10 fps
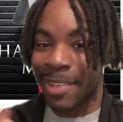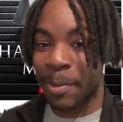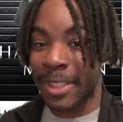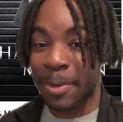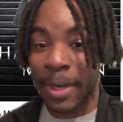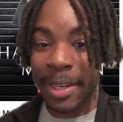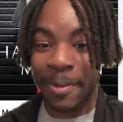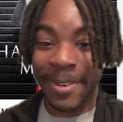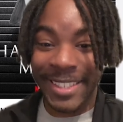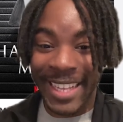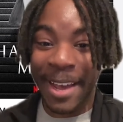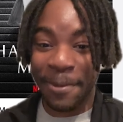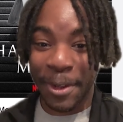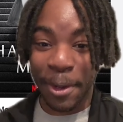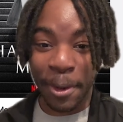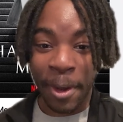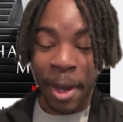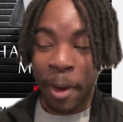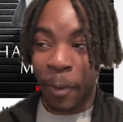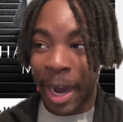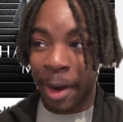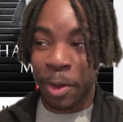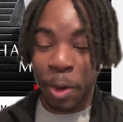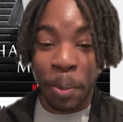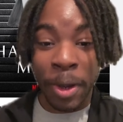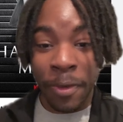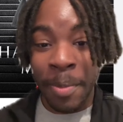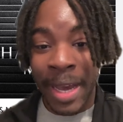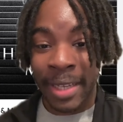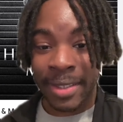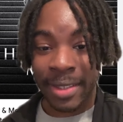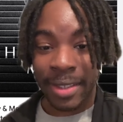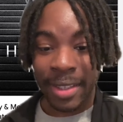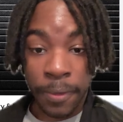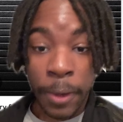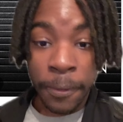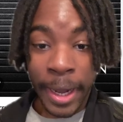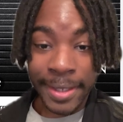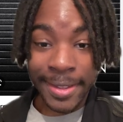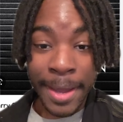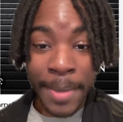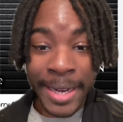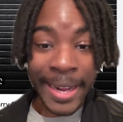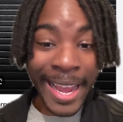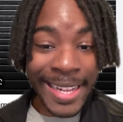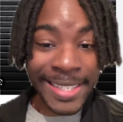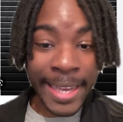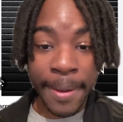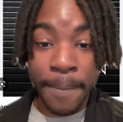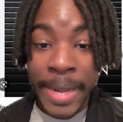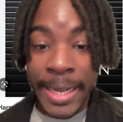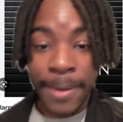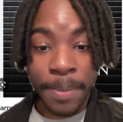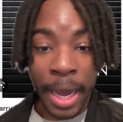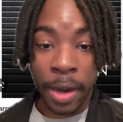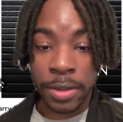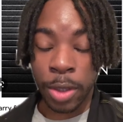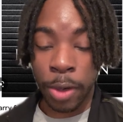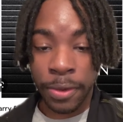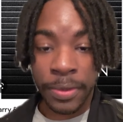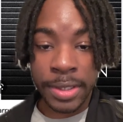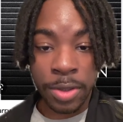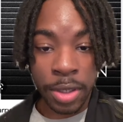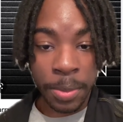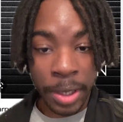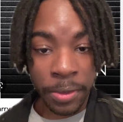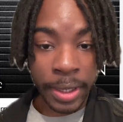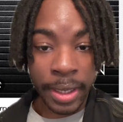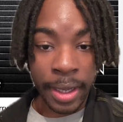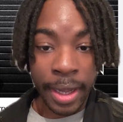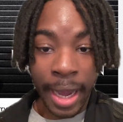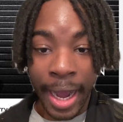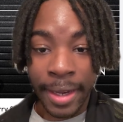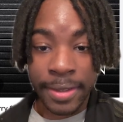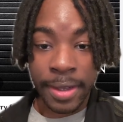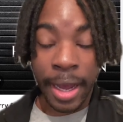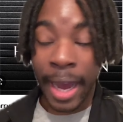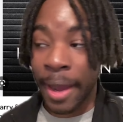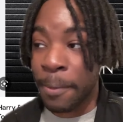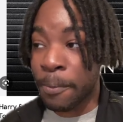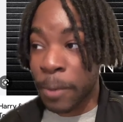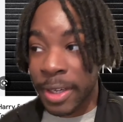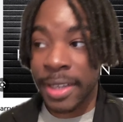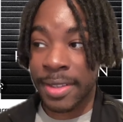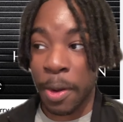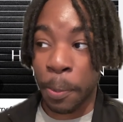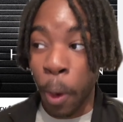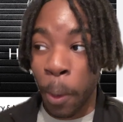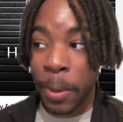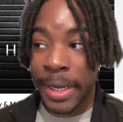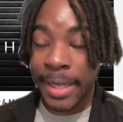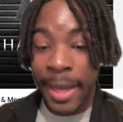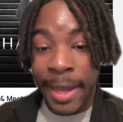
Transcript: Prince William was there for you while you were a bit of a mess. Fun fact, they made £88 million off of this documentary. And I predict they will probably